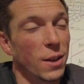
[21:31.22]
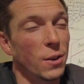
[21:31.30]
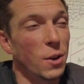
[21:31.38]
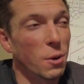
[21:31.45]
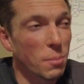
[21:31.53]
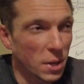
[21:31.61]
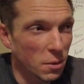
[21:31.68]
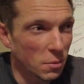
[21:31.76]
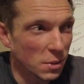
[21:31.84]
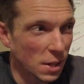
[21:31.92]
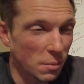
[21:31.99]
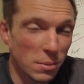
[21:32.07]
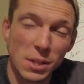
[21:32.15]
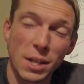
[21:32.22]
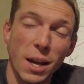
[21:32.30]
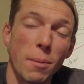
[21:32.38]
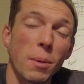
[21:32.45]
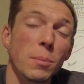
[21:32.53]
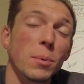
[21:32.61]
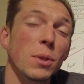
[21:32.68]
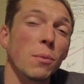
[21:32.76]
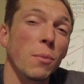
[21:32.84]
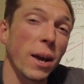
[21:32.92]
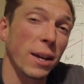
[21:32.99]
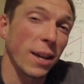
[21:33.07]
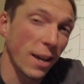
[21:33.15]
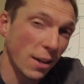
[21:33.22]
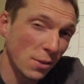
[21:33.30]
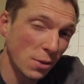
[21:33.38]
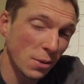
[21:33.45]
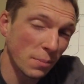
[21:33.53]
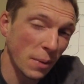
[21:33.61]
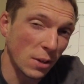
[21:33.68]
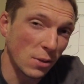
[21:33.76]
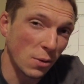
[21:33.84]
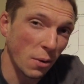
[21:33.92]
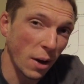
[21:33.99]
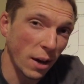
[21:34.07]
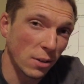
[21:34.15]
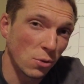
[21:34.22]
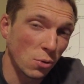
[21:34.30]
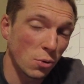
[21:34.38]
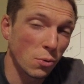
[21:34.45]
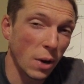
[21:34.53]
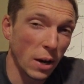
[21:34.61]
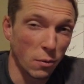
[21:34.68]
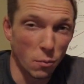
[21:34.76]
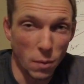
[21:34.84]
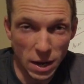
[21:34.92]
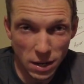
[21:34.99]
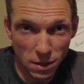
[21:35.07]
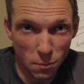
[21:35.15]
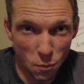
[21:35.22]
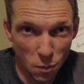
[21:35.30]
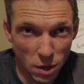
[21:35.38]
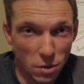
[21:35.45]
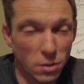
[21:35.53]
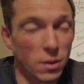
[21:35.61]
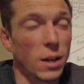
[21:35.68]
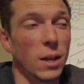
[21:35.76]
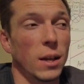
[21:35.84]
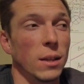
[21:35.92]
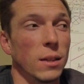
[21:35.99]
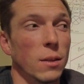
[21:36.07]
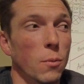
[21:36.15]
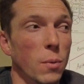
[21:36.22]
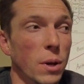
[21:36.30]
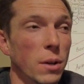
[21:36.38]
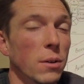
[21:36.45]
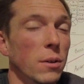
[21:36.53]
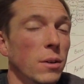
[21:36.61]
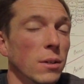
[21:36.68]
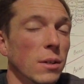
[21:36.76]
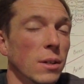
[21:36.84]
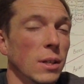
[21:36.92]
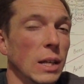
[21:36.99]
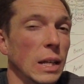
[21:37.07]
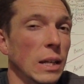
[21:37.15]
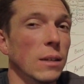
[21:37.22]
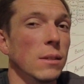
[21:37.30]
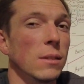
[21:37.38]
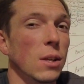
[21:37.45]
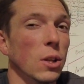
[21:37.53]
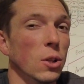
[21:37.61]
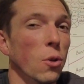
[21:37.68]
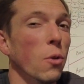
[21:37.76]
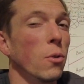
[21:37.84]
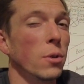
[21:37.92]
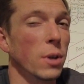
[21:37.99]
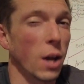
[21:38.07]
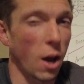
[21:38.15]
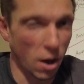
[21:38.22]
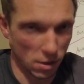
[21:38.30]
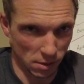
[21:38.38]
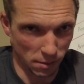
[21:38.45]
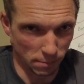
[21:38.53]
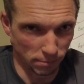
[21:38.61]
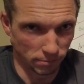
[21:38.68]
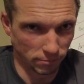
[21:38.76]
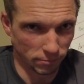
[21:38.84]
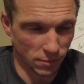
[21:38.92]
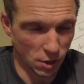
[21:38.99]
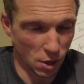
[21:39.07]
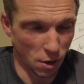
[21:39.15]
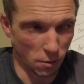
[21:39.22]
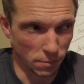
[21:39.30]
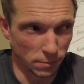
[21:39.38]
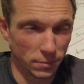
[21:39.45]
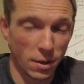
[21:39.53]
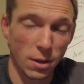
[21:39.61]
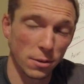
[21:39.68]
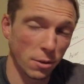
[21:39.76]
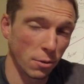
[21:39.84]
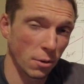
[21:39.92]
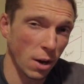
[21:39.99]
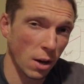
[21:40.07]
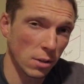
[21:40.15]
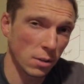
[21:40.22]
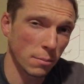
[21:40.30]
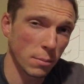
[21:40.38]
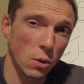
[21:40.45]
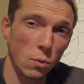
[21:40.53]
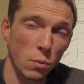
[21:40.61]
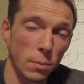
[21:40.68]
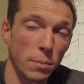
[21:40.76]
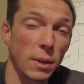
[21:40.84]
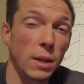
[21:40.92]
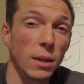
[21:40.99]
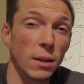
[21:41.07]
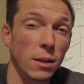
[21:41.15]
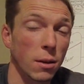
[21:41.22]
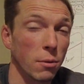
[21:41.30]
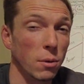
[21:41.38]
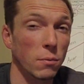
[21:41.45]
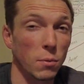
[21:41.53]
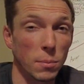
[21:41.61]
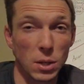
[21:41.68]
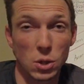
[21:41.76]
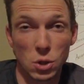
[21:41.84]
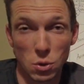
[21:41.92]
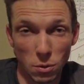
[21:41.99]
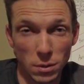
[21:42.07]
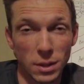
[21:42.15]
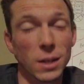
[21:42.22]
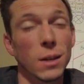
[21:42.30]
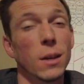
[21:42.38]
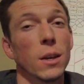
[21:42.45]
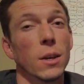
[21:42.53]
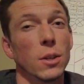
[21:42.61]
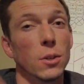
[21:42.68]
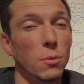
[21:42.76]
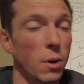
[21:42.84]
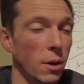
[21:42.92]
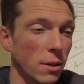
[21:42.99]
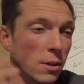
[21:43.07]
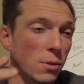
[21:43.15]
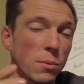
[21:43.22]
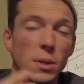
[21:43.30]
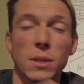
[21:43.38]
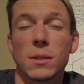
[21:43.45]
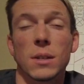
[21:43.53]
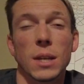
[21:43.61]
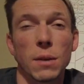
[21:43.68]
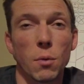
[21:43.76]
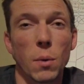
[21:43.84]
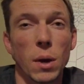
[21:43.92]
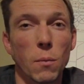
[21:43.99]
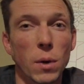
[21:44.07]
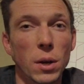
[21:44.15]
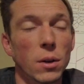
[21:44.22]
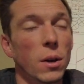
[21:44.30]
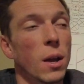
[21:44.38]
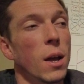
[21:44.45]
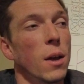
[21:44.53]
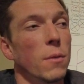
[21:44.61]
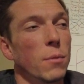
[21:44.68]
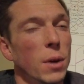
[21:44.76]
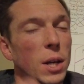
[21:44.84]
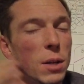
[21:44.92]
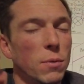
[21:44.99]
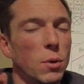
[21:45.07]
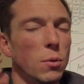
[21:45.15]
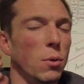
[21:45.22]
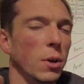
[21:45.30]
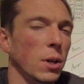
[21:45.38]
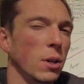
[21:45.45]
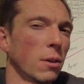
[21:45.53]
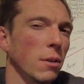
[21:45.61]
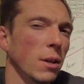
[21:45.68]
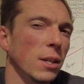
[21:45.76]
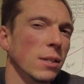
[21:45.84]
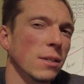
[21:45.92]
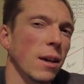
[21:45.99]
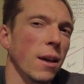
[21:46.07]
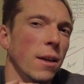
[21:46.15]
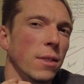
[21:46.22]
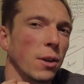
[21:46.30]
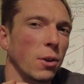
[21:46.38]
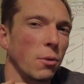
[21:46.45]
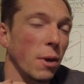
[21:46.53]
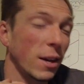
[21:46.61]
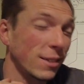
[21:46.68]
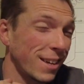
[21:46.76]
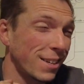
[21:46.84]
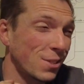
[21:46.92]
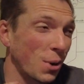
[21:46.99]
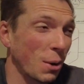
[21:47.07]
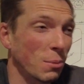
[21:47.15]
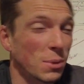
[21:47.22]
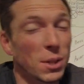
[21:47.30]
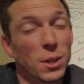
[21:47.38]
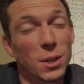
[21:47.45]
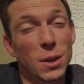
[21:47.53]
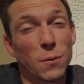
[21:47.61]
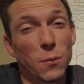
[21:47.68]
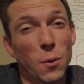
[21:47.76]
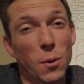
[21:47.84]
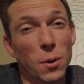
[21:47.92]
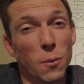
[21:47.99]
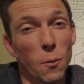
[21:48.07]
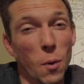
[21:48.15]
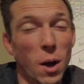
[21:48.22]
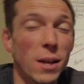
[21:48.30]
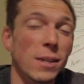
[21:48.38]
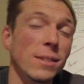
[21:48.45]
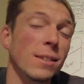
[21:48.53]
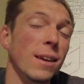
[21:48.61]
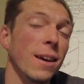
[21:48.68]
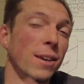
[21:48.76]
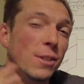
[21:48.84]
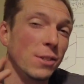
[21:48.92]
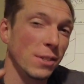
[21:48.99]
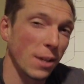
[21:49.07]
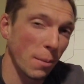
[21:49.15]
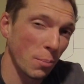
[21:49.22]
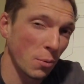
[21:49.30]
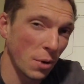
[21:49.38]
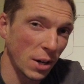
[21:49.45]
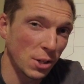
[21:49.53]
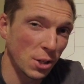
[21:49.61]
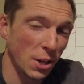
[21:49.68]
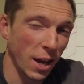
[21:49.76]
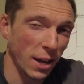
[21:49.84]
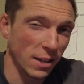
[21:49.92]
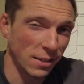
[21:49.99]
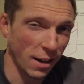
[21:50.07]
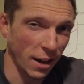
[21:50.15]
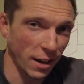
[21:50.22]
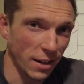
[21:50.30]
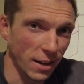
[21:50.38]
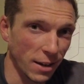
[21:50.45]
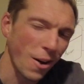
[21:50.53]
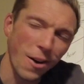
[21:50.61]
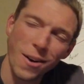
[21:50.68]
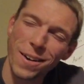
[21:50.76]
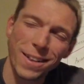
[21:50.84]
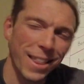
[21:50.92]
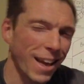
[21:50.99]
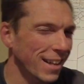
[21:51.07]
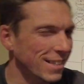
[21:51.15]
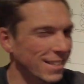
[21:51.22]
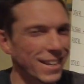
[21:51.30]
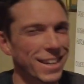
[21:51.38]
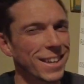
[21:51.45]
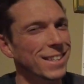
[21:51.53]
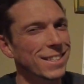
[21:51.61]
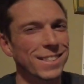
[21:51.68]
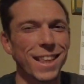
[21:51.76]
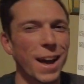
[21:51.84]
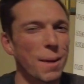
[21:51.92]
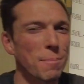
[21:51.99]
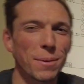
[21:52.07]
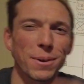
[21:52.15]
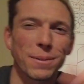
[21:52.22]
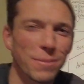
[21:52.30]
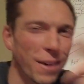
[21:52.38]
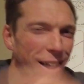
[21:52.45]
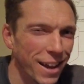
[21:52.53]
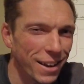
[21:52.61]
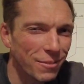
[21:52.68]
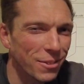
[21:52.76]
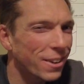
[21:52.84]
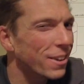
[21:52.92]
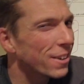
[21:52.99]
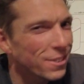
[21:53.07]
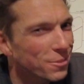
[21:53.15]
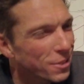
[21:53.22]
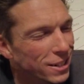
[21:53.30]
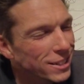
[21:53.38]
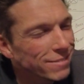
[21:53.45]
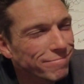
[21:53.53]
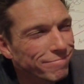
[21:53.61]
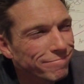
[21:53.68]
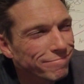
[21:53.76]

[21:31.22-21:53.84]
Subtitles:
Nobody was able to come up with the right answer, and so I drew a random winner. The winner is Lord Awesome. So, Lord Awesome, you will be hearing from me shortly. You are this week's giveaway winner. For any of you who are curious, the correct answer I was looking for was separation anxiety. Oh, that's a knee slapper if I ever heard one.